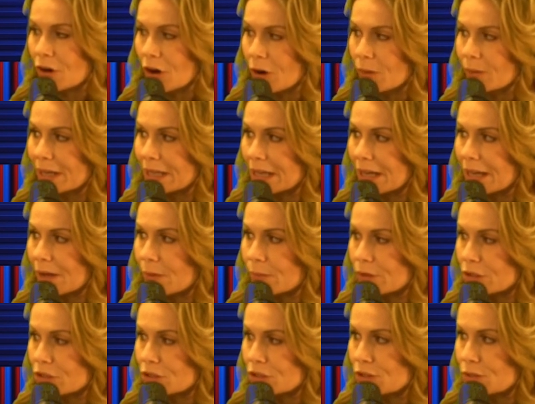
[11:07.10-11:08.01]
or are we not?
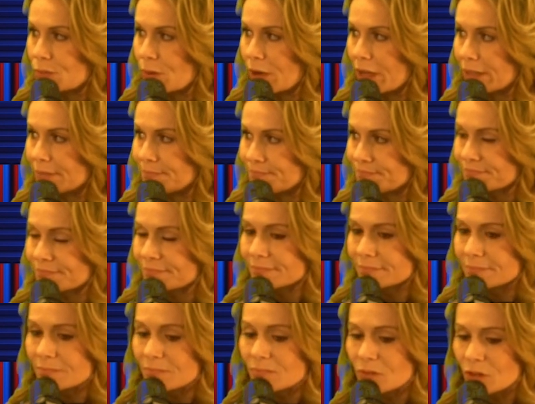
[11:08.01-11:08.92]
Which is what
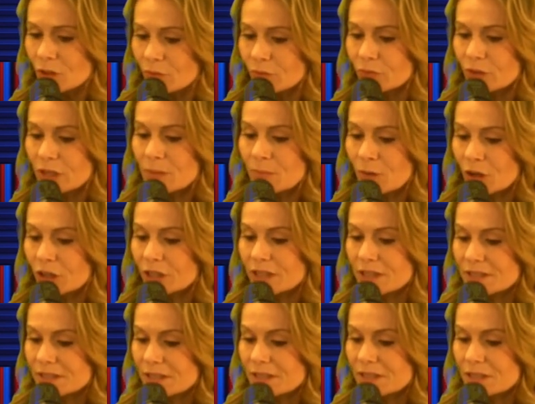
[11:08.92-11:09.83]
free
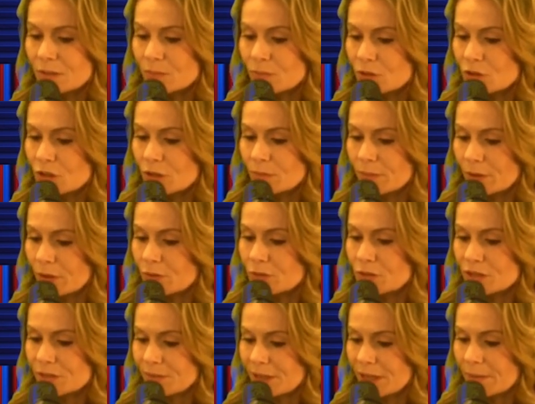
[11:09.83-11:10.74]
market system is
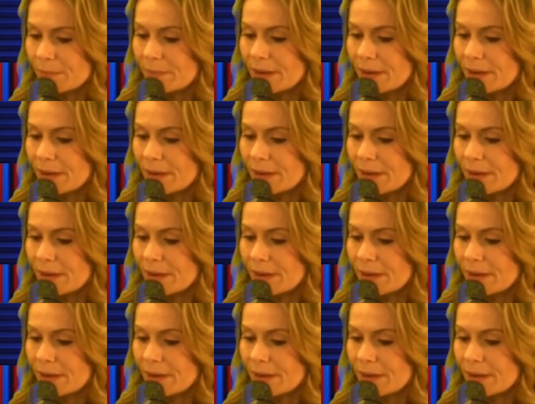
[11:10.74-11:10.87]
supposed to be